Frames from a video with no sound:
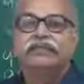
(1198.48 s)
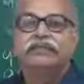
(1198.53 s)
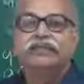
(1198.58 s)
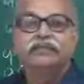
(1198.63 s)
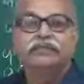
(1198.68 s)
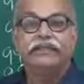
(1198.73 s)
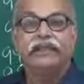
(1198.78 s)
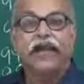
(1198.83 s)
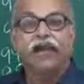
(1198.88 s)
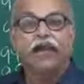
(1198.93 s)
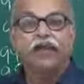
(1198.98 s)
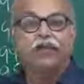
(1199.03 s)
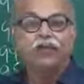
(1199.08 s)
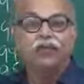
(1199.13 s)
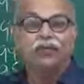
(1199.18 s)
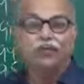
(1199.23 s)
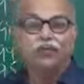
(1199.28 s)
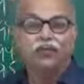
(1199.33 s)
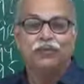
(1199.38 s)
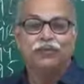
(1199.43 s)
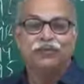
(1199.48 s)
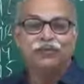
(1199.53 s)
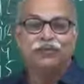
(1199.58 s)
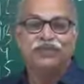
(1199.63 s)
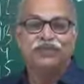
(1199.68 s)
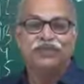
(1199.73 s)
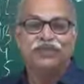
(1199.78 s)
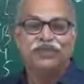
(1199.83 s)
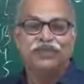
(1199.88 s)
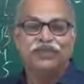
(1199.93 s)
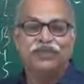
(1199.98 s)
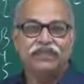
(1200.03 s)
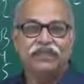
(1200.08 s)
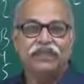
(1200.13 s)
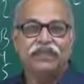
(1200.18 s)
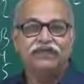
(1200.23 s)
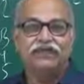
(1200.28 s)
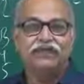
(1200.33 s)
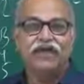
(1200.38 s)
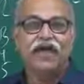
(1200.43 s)
Now
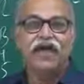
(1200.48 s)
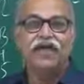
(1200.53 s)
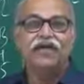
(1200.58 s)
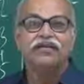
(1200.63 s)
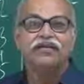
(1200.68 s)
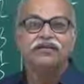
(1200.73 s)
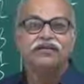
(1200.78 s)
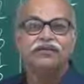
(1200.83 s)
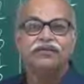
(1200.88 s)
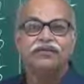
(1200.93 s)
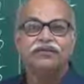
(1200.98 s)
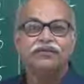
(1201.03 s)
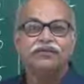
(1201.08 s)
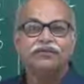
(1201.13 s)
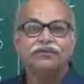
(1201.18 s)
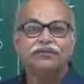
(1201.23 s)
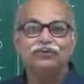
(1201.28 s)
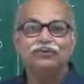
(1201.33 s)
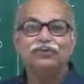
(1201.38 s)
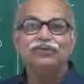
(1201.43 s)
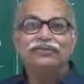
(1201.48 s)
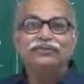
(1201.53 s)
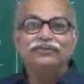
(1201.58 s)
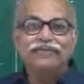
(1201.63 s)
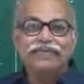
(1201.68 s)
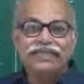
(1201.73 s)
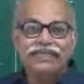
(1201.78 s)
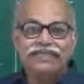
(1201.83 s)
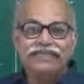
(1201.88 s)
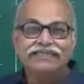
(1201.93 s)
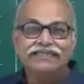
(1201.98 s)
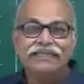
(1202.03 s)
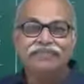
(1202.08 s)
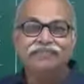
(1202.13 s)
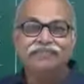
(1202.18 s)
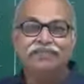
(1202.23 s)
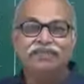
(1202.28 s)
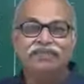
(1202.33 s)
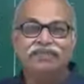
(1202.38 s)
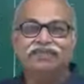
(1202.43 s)
if I don't use 10
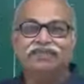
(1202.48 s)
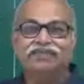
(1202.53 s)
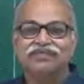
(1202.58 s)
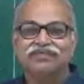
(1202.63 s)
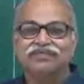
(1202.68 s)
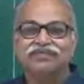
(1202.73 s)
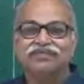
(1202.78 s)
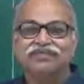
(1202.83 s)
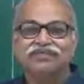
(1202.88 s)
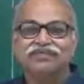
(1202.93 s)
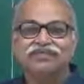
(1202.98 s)
symbols,